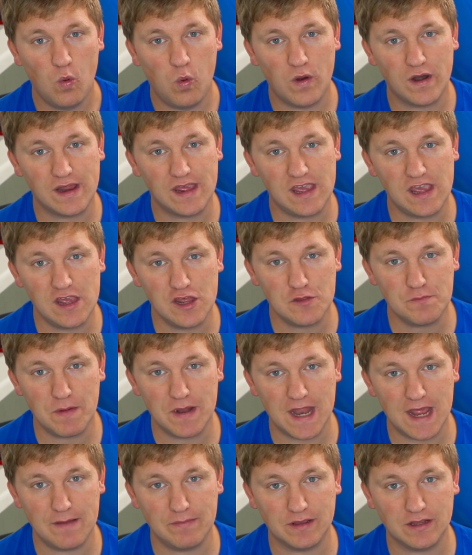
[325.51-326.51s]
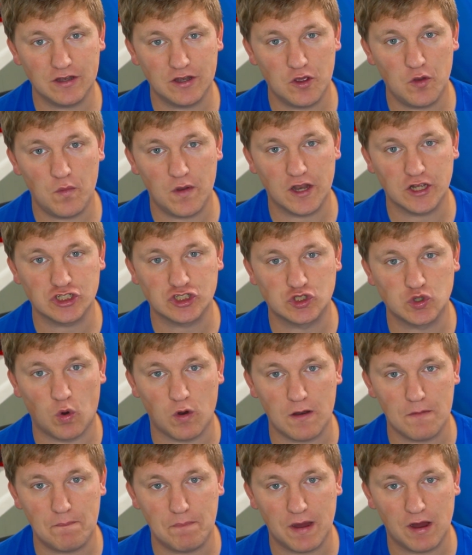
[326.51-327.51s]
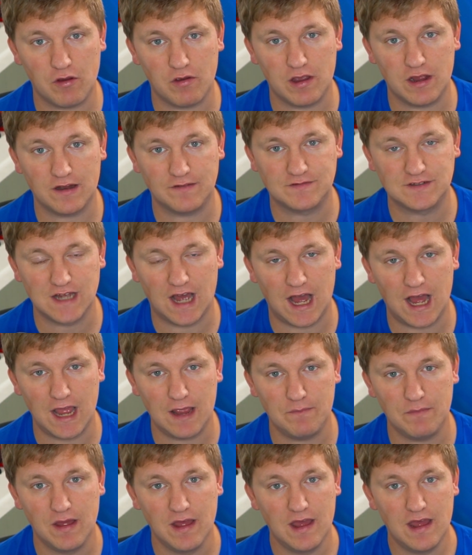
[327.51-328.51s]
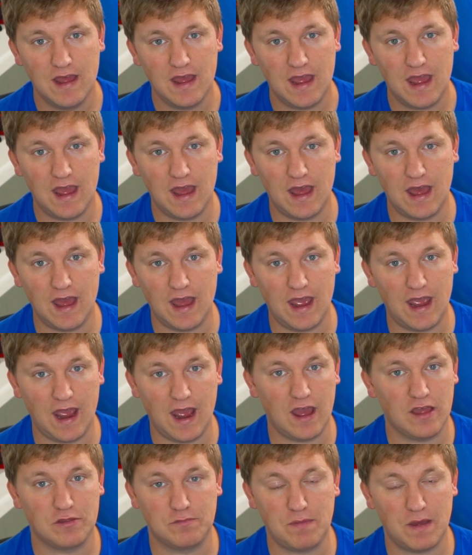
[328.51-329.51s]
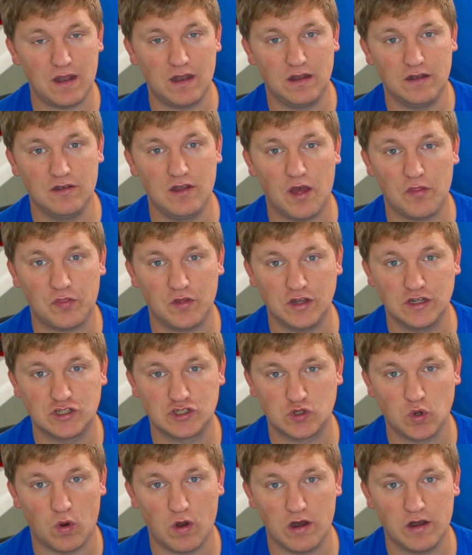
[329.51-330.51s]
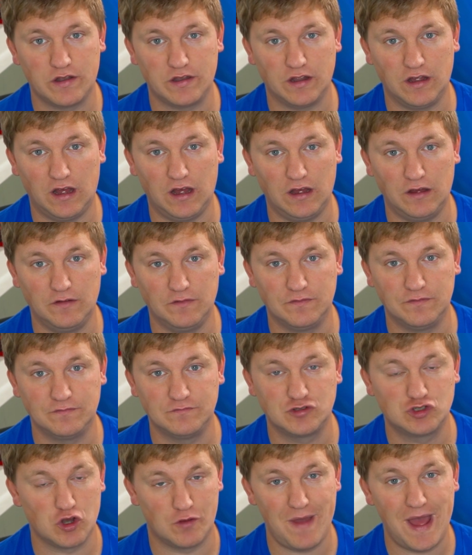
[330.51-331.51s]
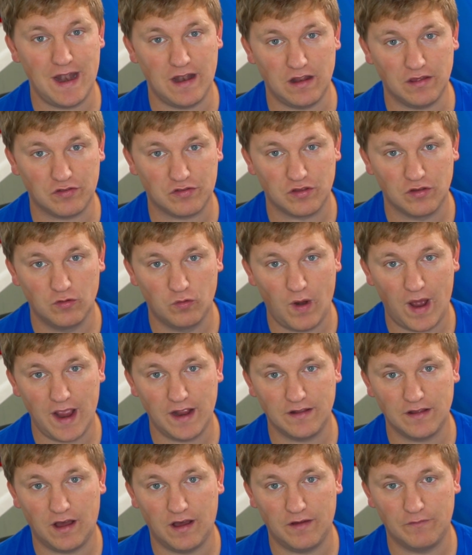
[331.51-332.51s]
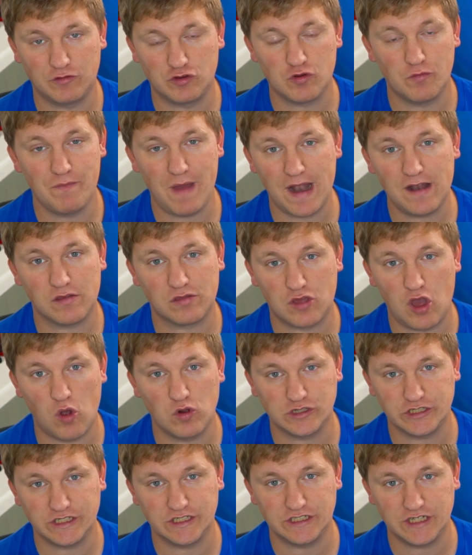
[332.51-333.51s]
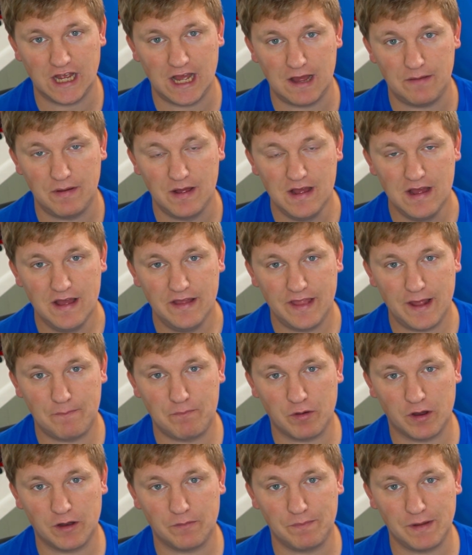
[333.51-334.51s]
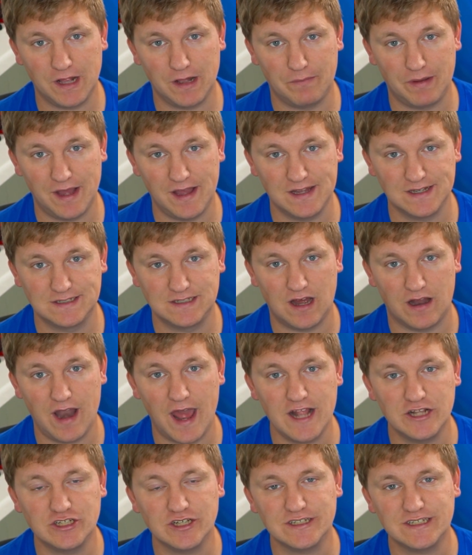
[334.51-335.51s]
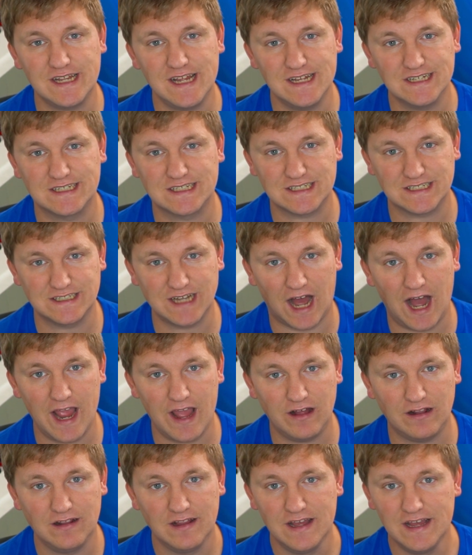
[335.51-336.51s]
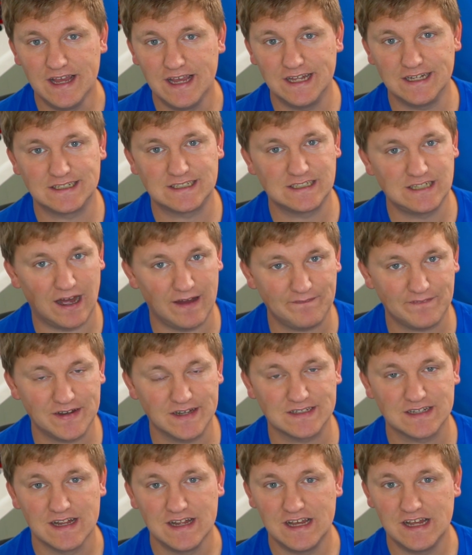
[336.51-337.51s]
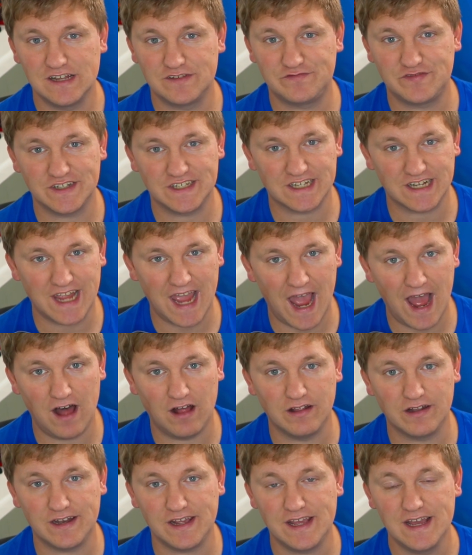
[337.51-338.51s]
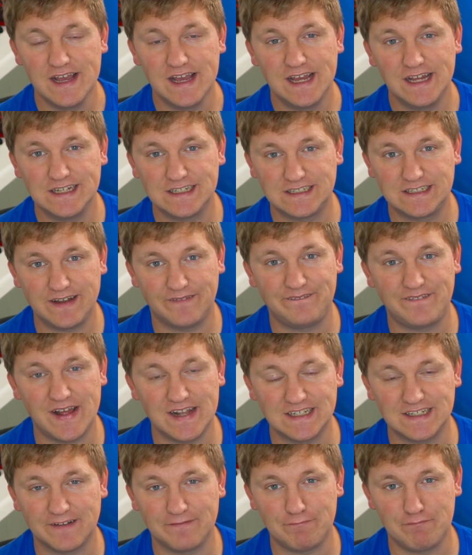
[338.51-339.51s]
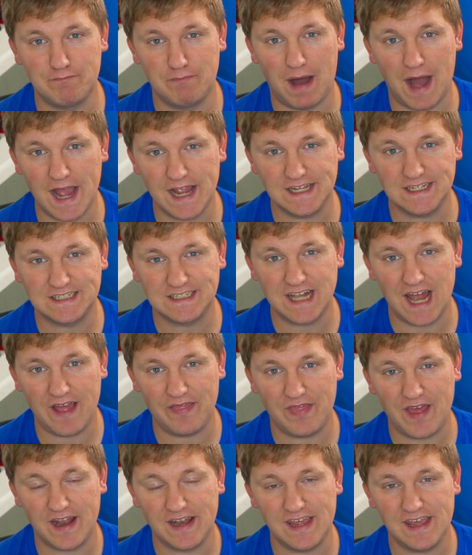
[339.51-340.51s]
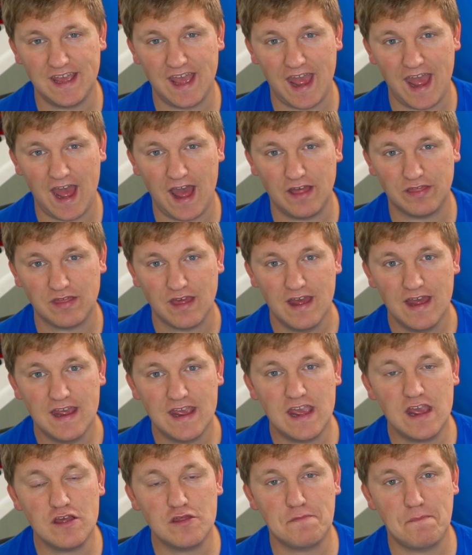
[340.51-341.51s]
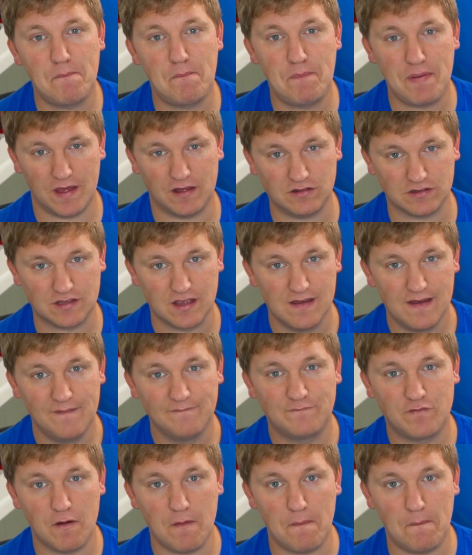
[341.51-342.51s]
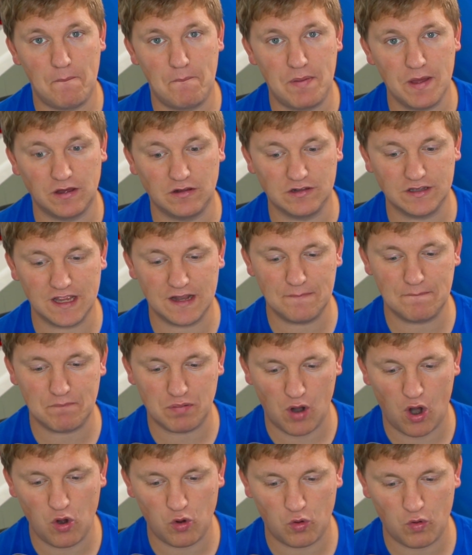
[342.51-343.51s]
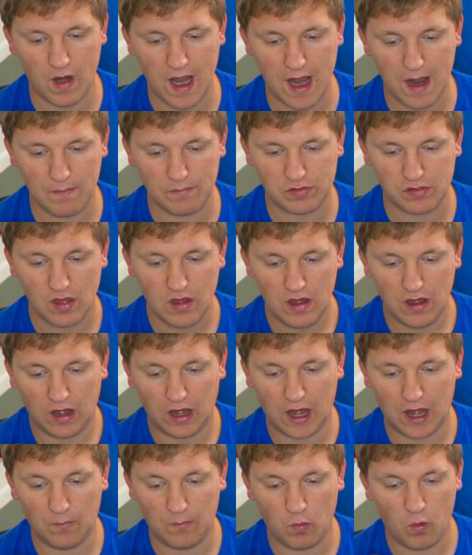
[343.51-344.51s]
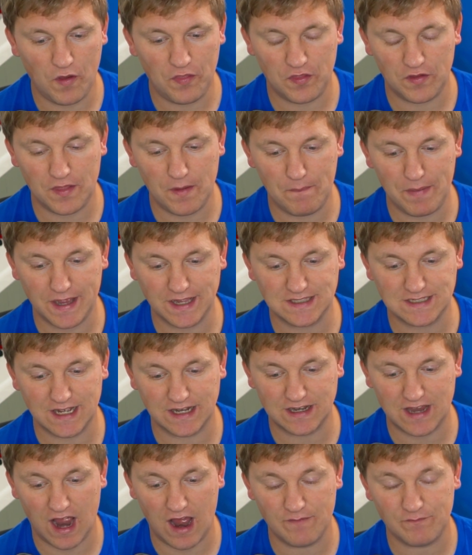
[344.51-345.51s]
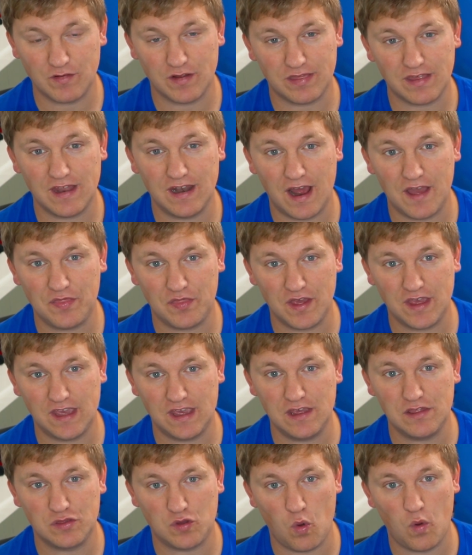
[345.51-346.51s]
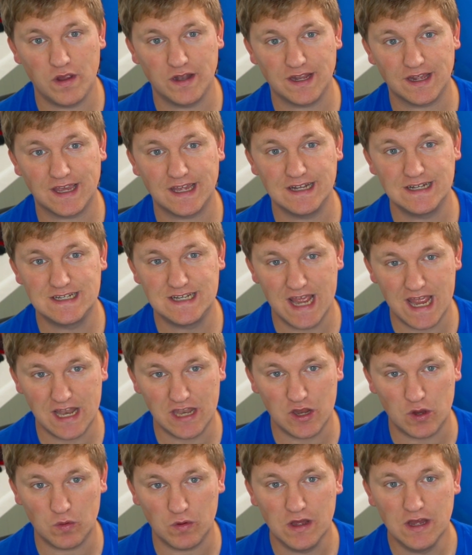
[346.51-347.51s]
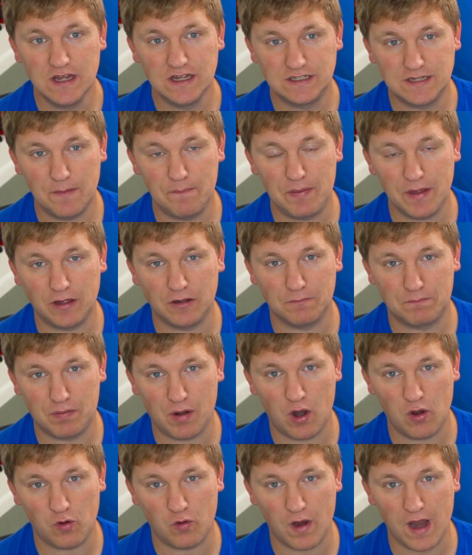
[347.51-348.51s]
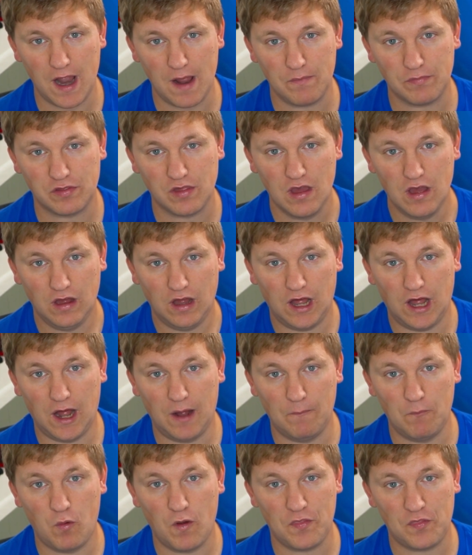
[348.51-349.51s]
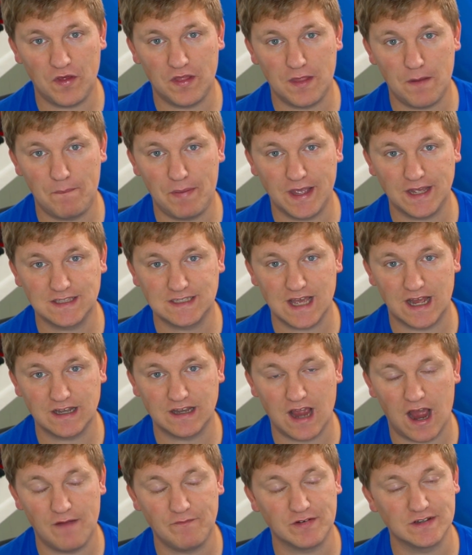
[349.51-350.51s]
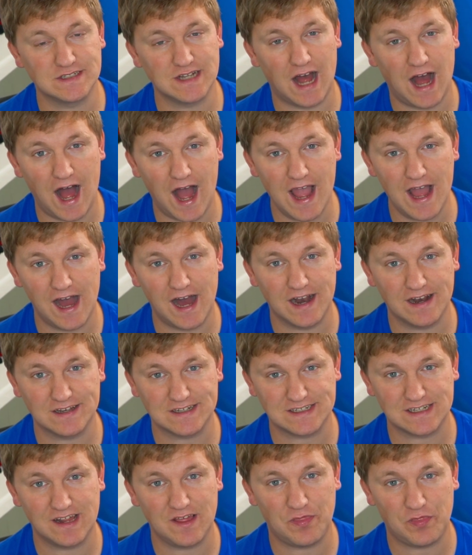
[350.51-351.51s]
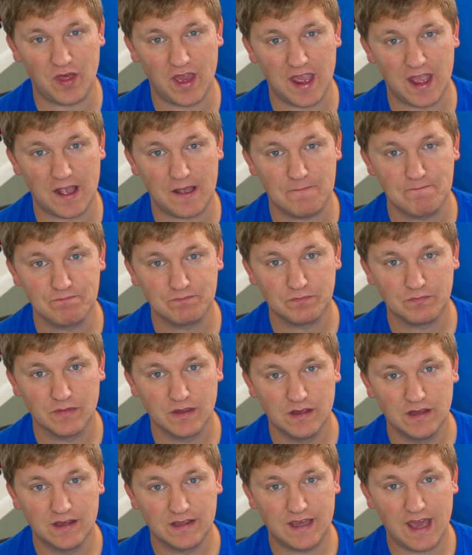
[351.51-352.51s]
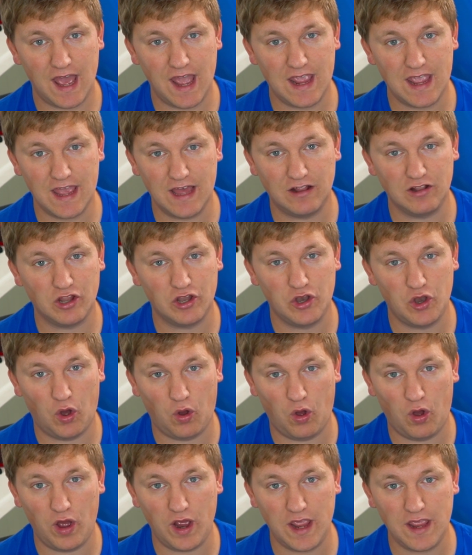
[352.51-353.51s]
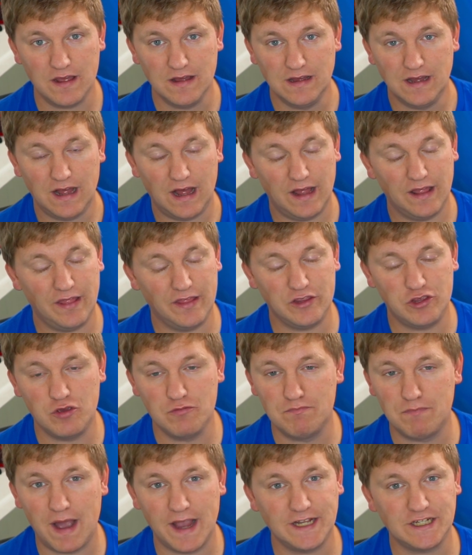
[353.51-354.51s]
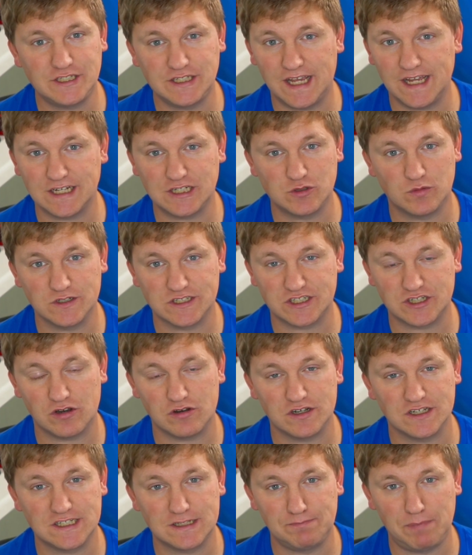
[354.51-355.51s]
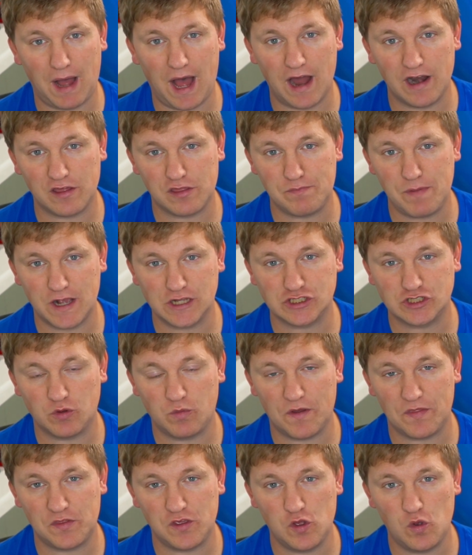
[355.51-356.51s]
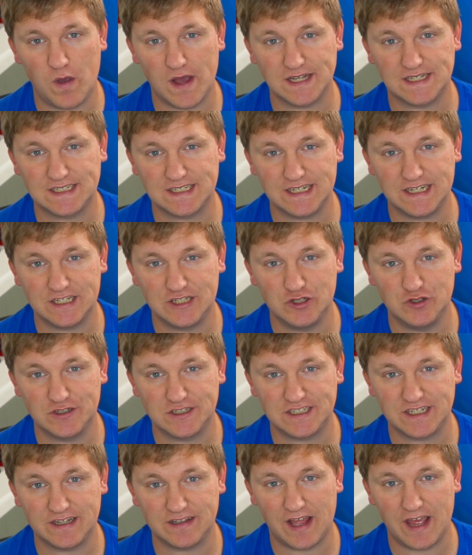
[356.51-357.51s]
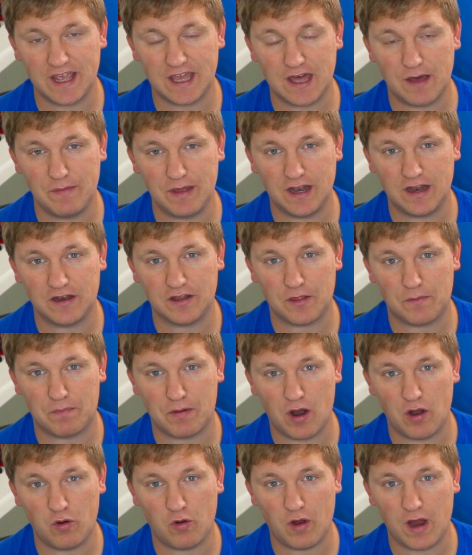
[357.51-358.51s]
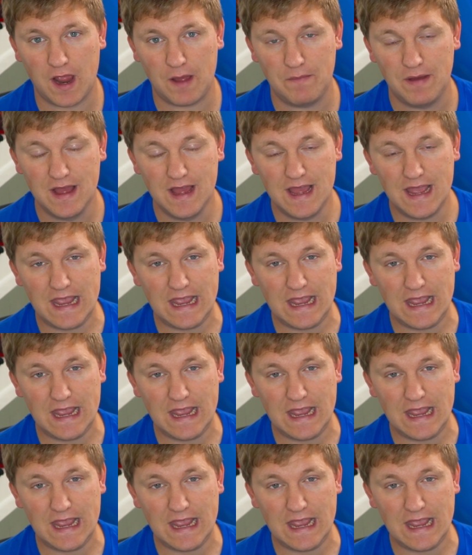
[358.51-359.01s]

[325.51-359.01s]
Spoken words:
What he's been able to do in a short period of time has been nothing short of tremendous, right? A tremendous coaching job that Brett Bielema has done. And just his style, his toughness, his physicality, his defensive mindset that he has, he's built for building programs within the Big Ten Conference. And I think he's going to continue to build programs within the Big Ten Conference. I honestly think, okay, Illinois, you might get to a certain spot, especially with USC and UCLA coming into the program.